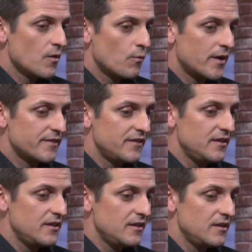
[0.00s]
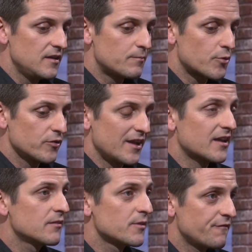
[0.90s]
where the
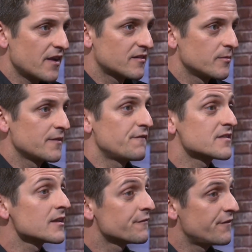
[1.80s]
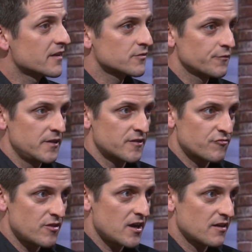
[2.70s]
protective effects, the beneficial effects of these
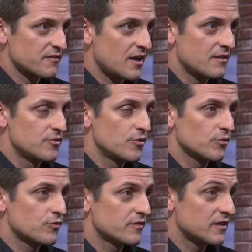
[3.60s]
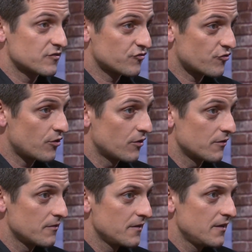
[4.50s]
drugs are not that strong.
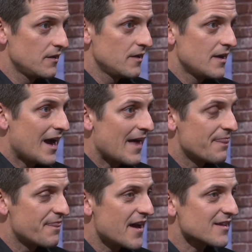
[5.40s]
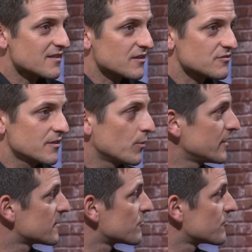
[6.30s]
And that's actually what is